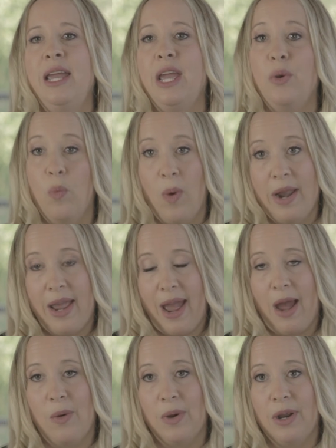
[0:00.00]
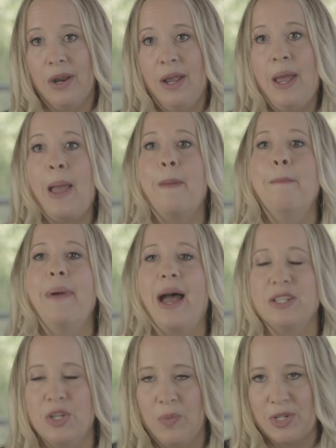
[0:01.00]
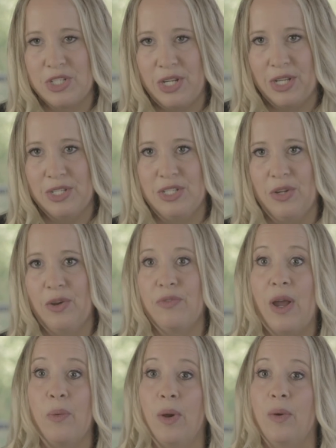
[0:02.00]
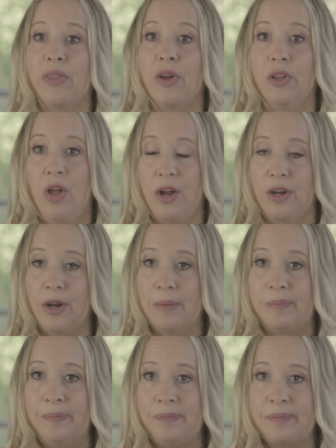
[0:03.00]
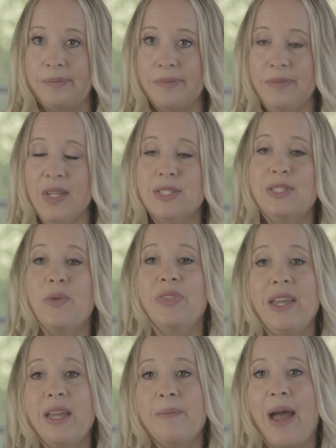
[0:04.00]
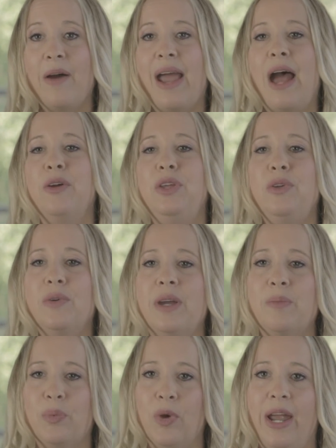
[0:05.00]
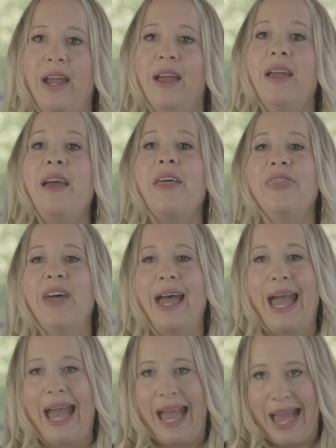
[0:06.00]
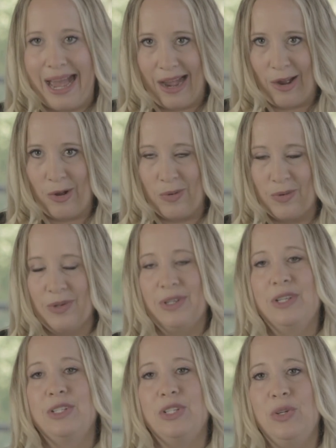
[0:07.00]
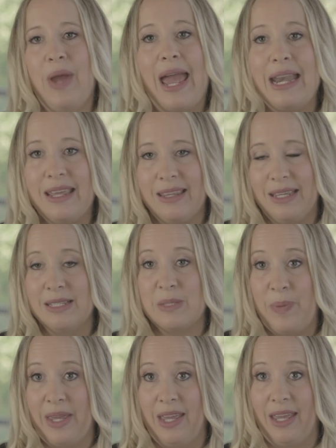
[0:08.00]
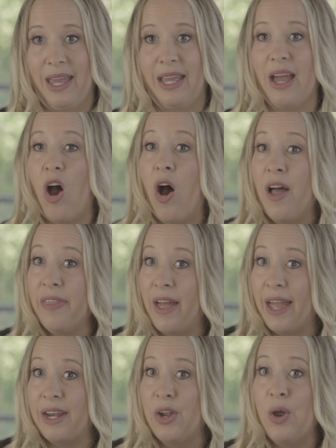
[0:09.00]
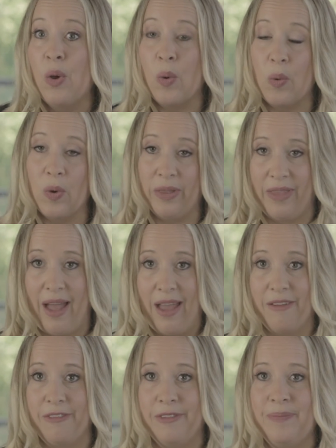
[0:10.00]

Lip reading: in 1 hour, imagine what she can do if I work with her longer. So think about how you can bring the how to any speaking gig, online or live.